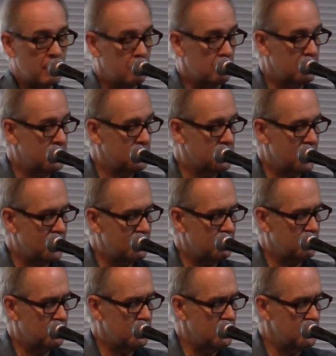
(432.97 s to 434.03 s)
bits and
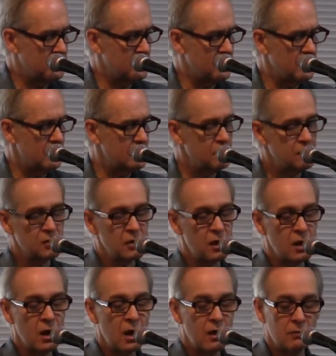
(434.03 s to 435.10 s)
pieces,
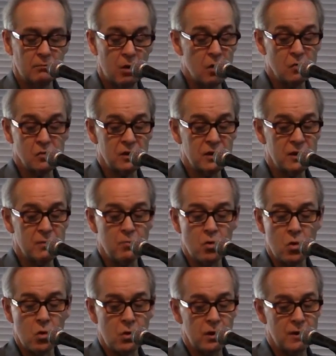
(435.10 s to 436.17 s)
mostly
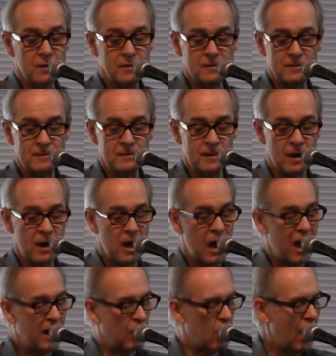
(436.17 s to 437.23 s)
broken,
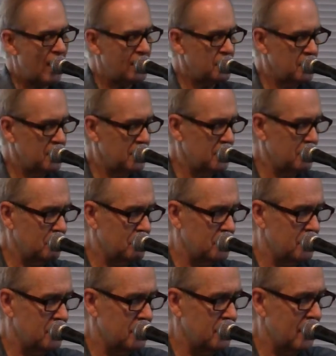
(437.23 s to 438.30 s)
cracked and
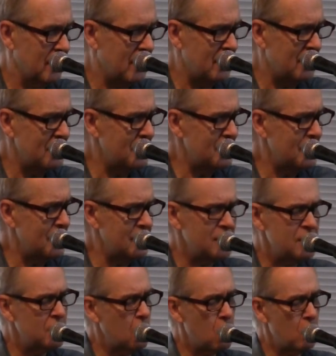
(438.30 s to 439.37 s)
empty,
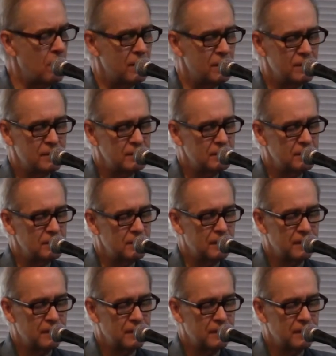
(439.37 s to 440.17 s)
lying open.